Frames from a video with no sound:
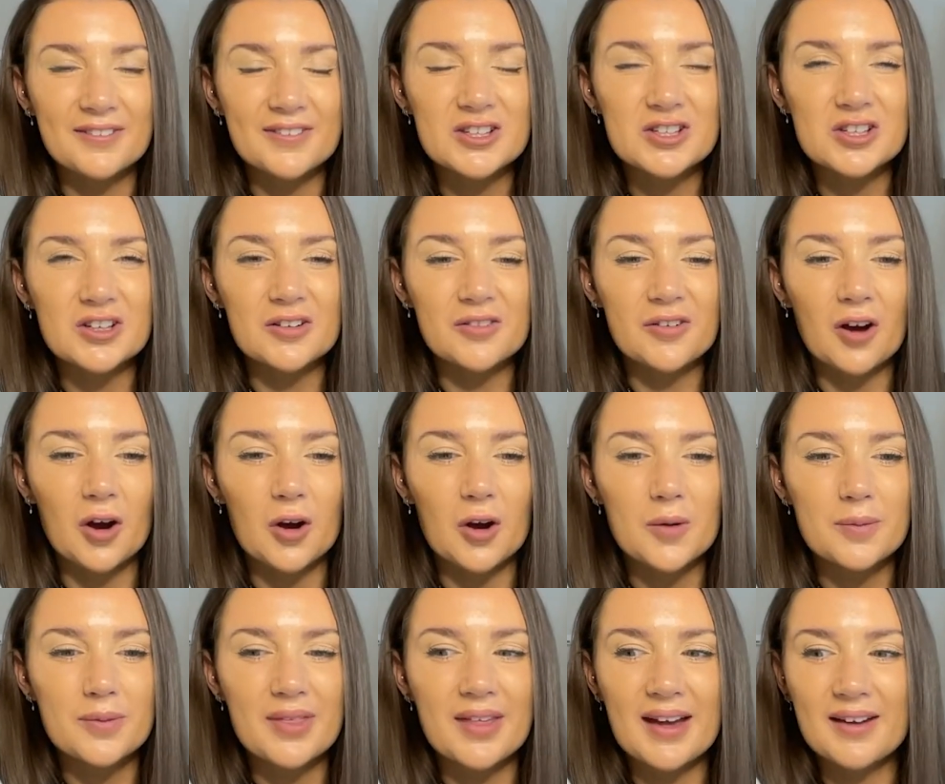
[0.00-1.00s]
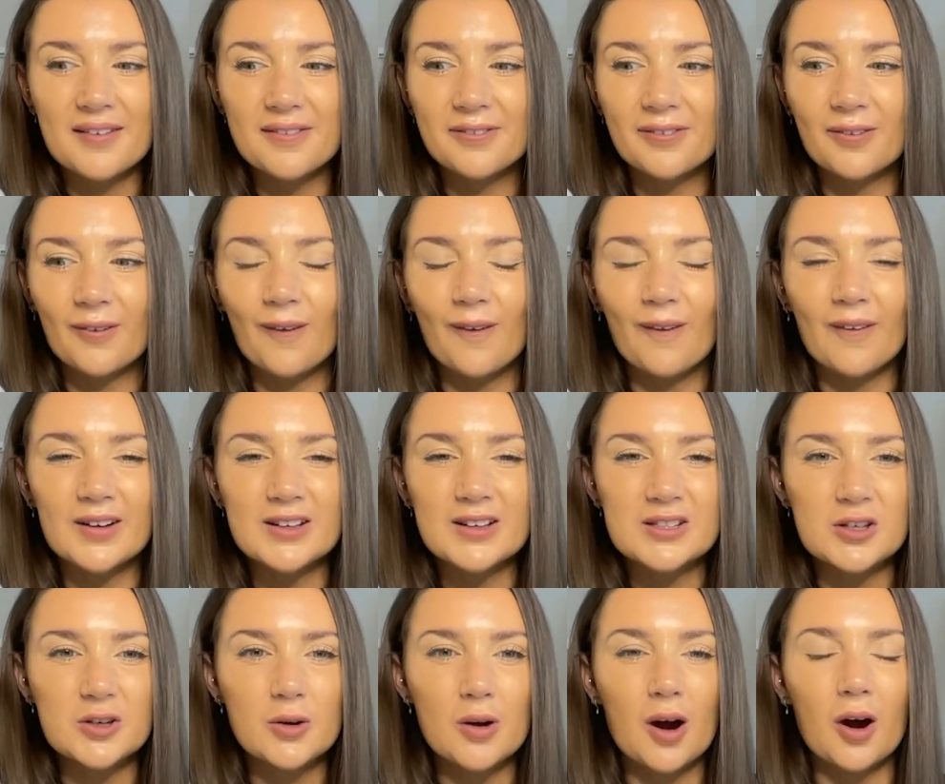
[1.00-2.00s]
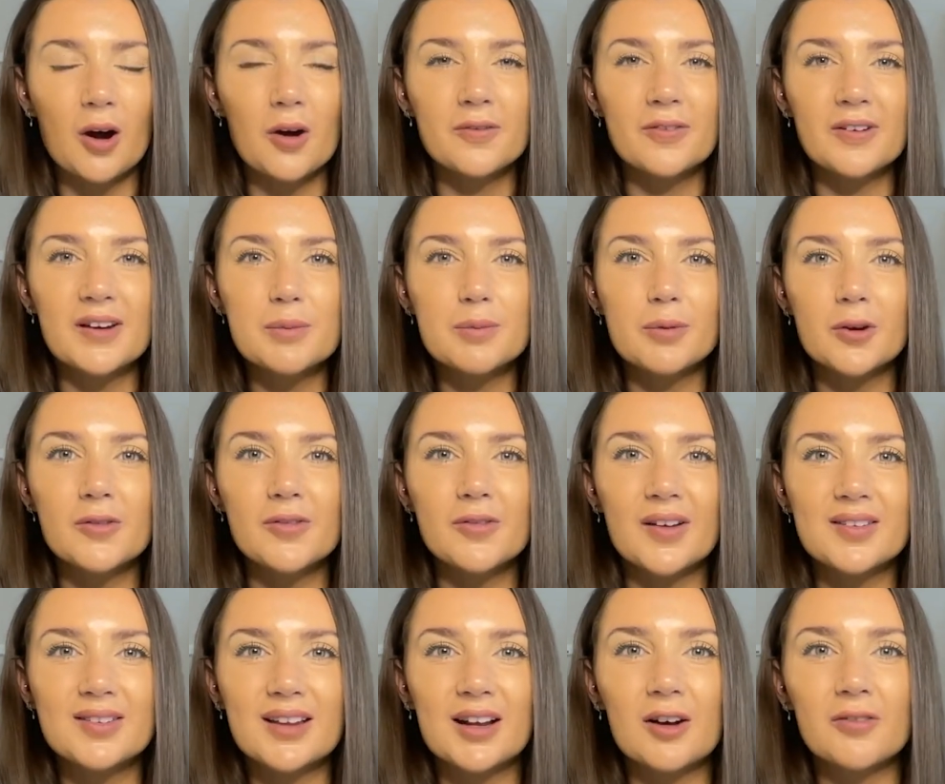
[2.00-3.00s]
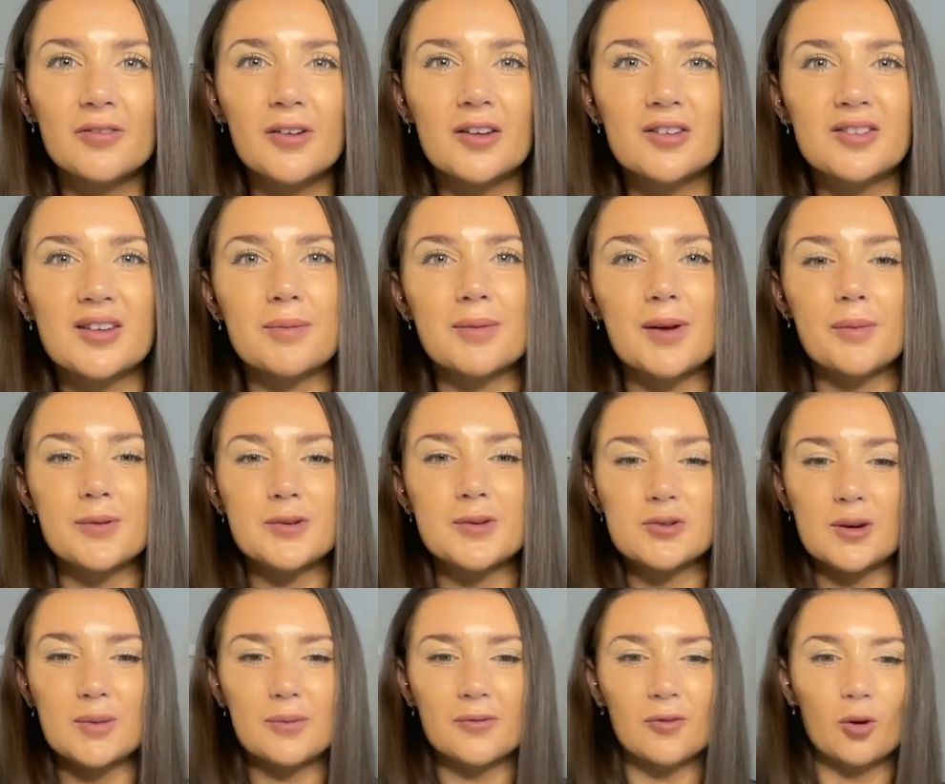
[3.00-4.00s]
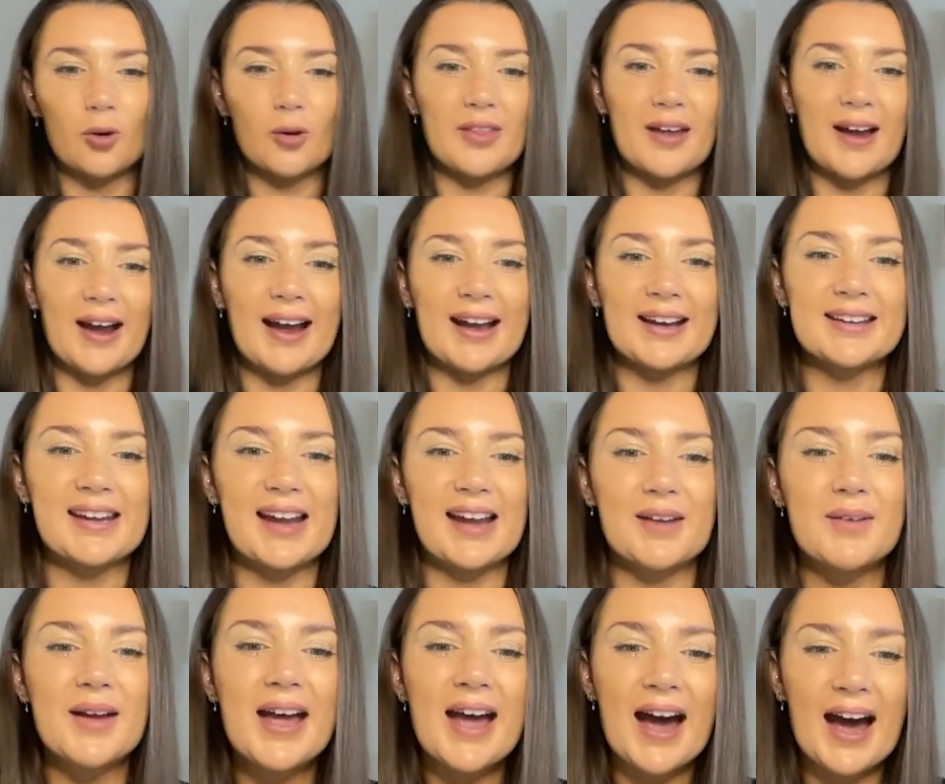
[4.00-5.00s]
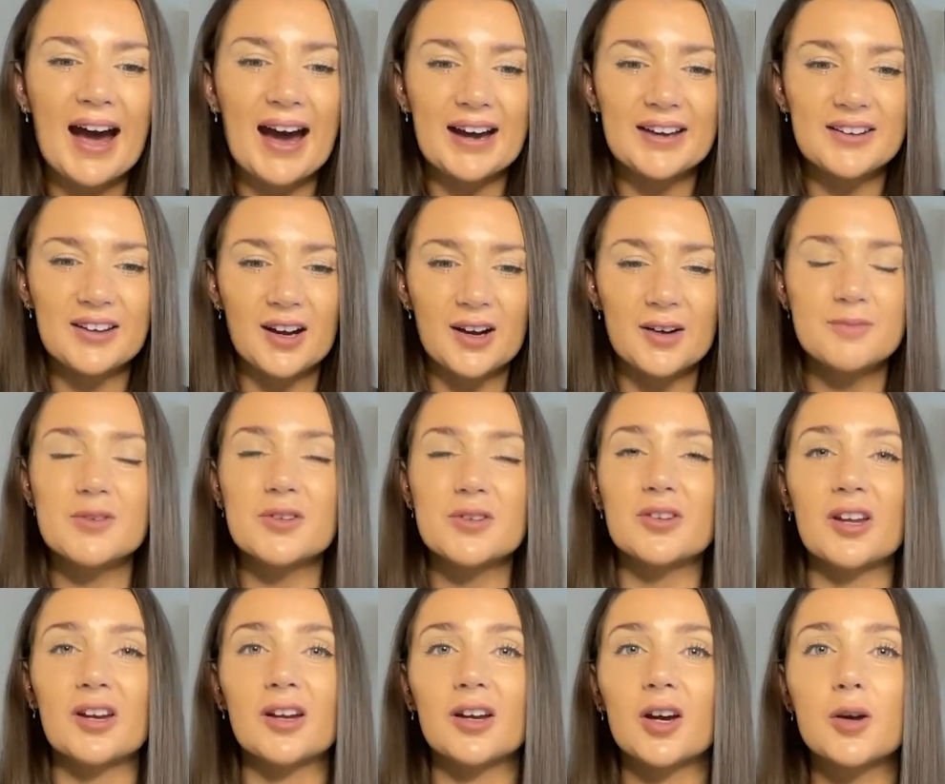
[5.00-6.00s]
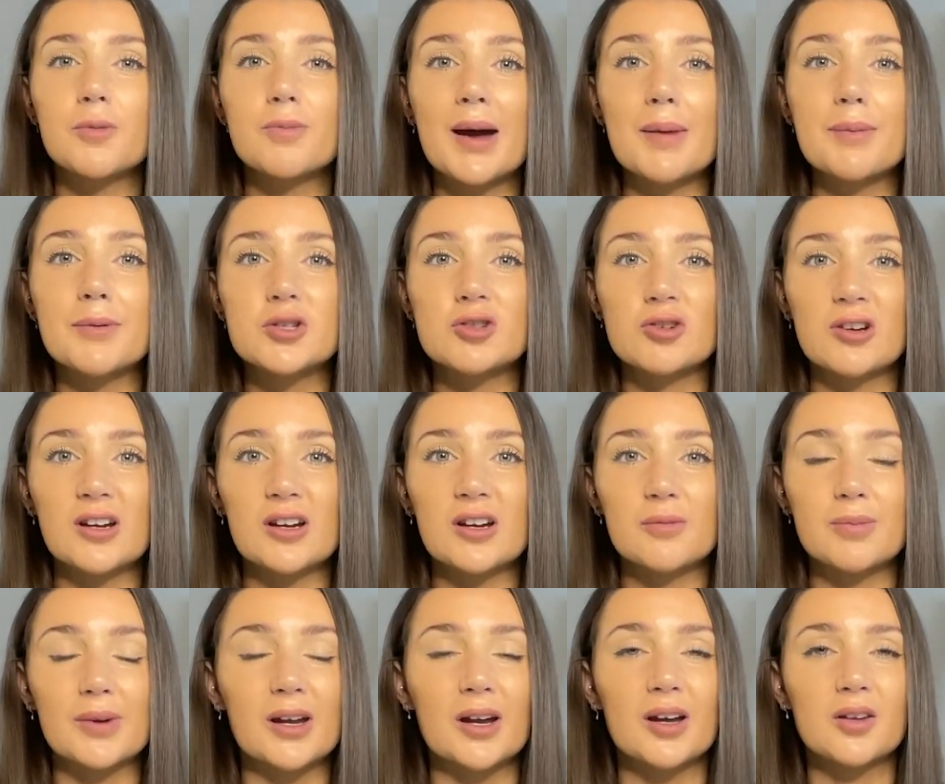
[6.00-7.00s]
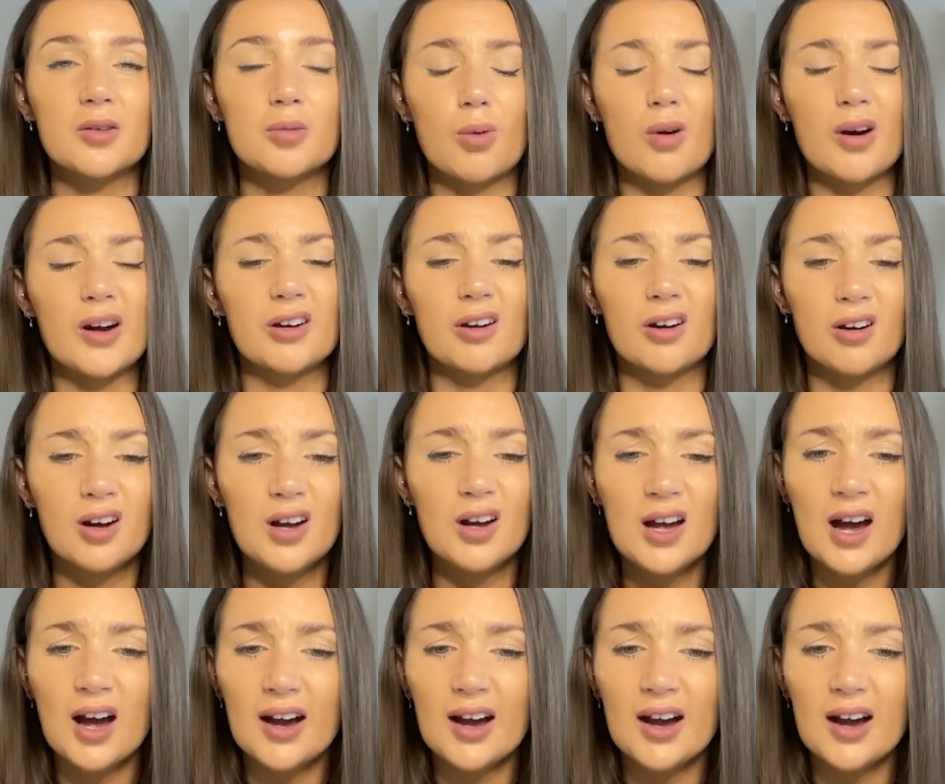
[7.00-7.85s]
Vision of Hope, therefore, to hopefully prove herself stepping up a trip for that handicap. And I'm just going to go Pepper Street because why not?